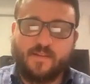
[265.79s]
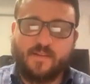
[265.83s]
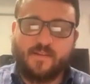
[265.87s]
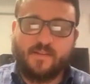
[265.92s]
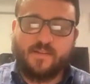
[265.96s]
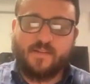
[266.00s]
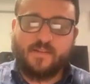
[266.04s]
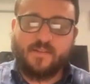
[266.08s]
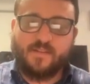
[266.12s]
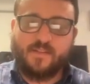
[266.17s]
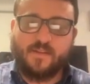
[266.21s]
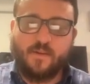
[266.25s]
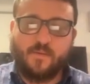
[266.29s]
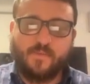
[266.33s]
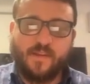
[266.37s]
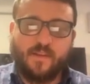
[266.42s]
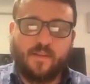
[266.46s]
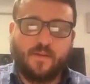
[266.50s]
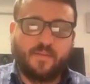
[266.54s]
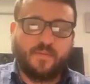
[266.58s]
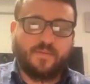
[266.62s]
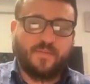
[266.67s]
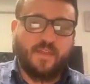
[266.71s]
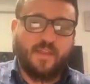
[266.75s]
So we
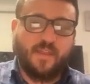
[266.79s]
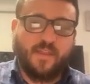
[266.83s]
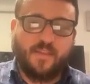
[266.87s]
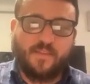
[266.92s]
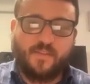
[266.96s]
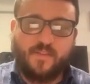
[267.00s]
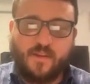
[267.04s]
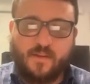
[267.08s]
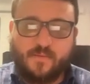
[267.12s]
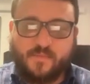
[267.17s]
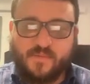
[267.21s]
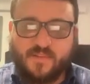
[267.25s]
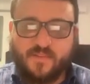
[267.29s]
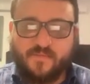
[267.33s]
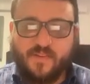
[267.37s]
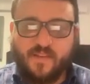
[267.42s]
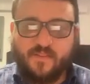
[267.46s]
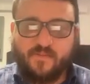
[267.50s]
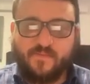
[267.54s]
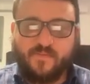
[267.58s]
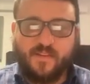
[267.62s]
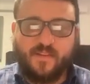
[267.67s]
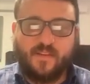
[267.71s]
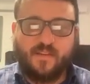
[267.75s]
don't think in terms of
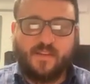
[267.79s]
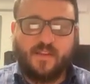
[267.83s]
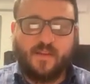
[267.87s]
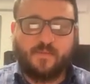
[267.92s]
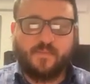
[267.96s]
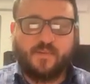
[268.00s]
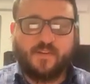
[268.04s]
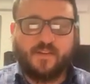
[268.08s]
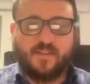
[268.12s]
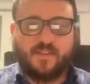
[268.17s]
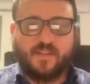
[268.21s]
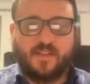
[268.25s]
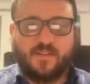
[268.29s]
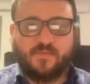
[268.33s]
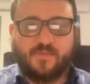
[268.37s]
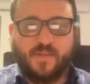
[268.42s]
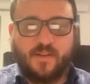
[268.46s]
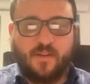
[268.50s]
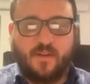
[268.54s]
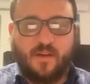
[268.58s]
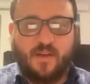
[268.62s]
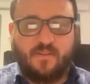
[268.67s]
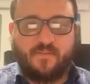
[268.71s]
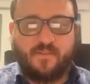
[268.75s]
infinite numbers because we
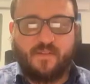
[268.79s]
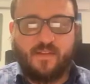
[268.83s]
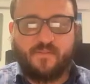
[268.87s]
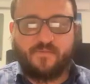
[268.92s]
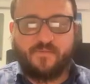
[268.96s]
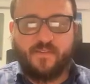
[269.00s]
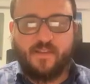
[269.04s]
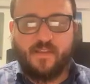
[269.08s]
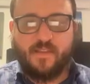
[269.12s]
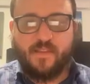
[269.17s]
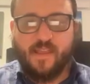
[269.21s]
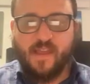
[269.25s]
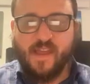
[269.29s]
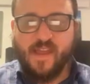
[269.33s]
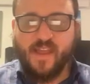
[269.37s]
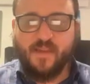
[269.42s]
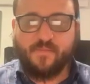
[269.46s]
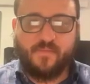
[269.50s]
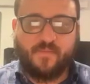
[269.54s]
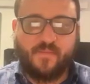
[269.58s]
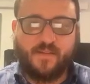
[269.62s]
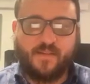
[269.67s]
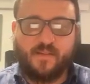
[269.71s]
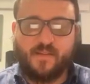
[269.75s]
don't have infinite
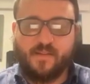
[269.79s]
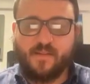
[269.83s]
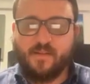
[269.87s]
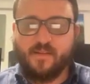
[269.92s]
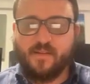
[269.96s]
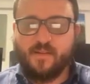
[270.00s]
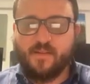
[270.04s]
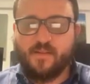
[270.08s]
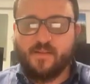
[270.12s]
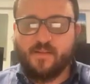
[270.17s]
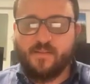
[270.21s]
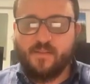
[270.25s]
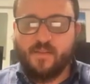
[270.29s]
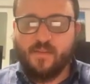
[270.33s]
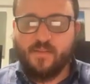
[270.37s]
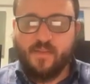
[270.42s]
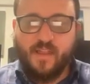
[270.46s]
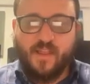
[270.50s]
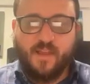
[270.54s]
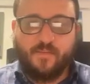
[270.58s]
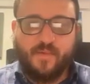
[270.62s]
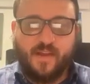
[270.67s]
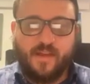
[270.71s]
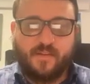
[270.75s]
time to
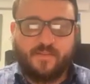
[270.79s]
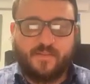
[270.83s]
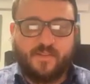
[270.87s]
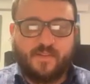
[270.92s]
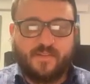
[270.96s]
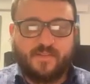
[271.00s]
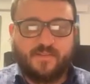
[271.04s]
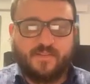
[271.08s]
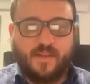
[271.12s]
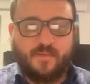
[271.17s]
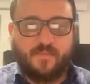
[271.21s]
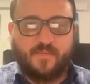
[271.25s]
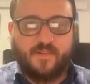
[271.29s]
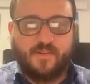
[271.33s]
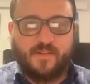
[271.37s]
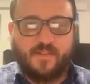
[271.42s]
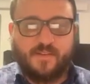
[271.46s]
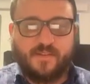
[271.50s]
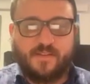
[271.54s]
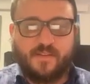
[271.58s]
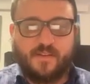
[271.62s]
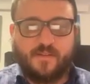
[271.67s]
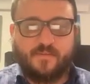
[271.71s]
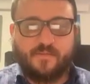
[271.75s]
think about these
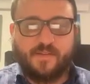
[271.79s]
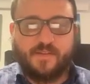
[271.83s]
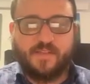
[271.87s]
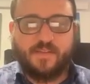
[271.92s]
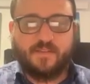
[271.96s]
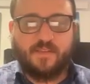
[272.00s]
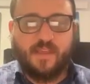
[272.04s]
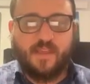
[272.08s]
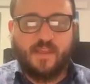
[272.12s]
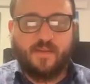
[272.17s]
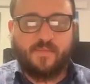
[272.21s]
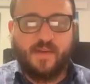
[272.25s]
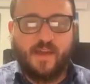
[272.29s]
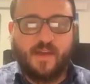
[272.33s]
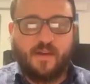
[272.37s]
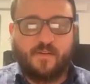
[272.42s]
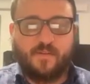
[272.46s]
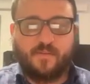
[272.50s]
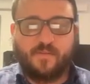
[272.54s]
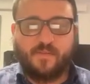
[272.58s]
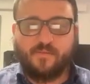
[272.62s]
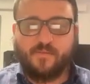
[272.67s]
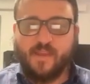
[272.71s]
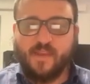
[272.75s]
numbers. So we think
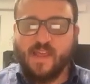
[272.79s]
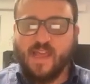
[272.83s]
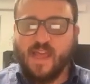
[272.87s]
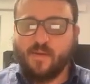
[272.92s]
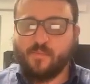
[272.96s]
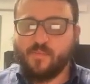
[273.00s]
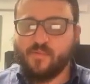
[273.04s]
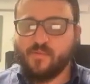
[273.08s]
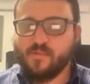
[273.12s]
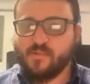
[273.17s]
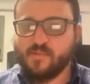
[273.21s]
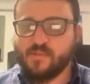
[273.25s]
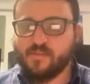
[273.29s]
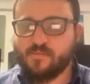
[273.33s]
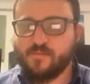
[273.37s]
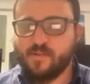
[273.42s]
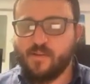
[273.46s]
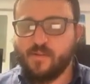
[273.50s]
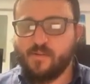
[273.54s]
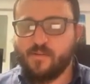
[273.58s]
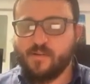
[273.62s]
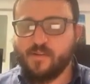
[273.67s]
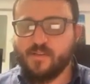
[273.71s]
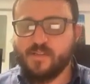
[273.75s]
about 3 apples,
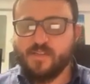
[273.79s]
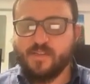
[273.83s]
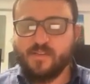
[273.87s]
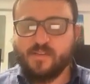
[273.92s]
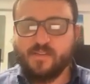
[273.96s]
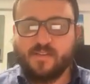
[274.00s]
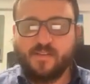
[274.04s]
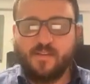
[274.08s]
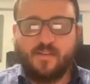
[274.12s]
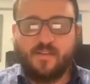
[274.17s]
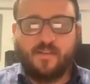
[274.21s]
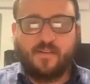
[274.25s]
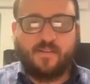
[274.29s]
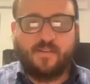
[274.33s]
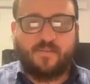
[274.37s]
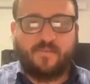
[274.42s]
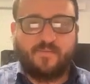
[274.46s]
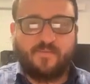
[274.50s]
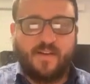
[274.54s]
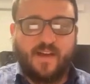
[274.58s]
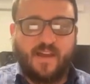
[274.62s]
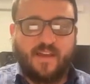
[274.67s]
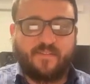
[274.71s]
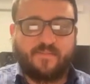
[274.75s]
3 oranges,
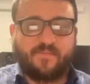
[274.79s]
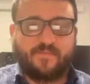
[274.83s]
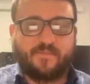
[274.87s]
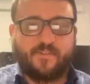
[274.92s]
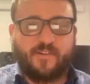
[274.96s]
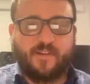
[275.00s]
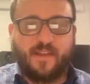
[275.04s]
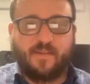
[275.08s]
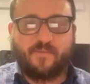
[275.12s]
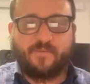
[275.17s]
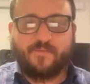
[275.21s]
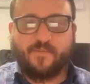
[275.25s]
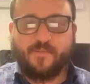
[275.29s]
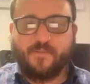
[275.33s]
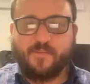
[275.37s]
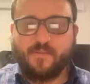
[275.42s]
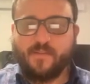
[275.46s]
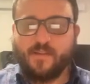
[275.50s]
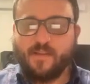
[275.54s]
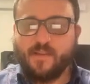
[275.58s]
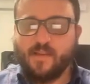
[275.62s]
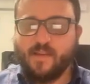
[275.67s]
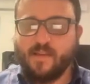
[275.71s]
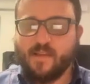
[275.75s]
5
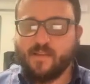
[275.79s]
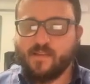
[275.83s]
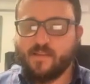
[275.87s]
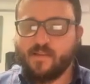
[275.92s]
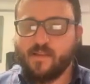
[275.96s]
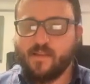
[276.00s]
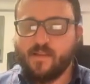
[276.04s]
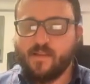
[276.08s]
grapefruit, and